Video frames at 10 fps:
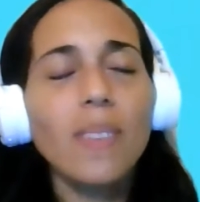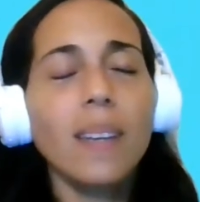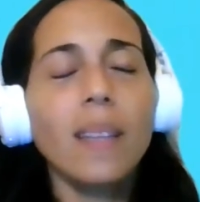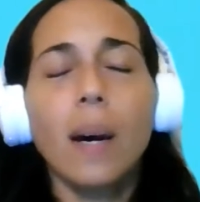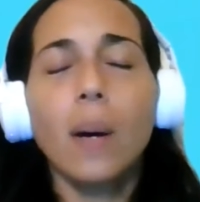
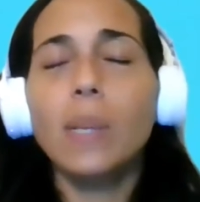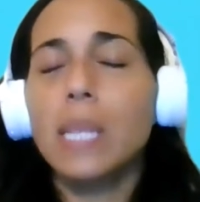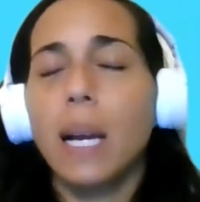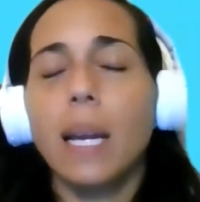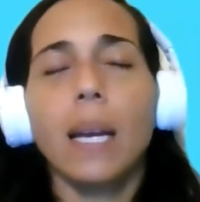And I
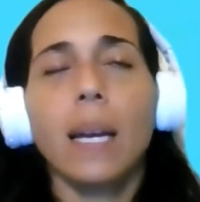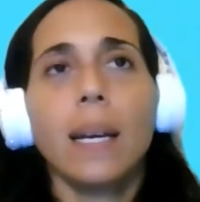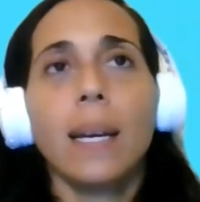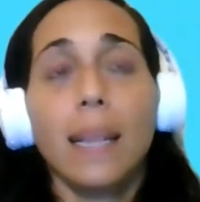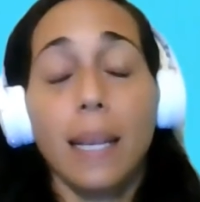was like
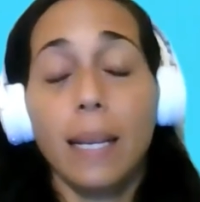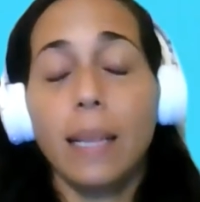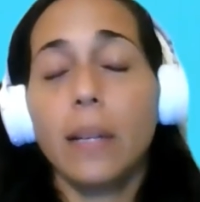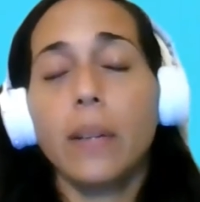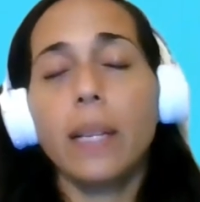
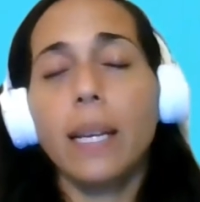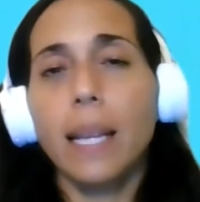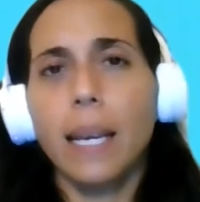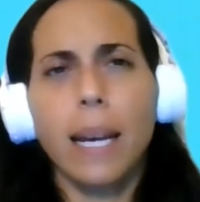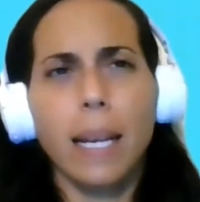literally,
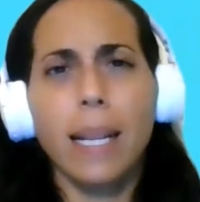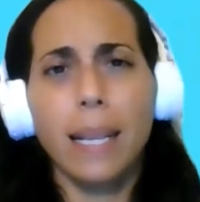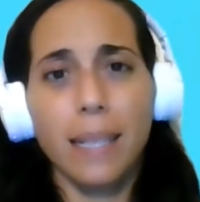like I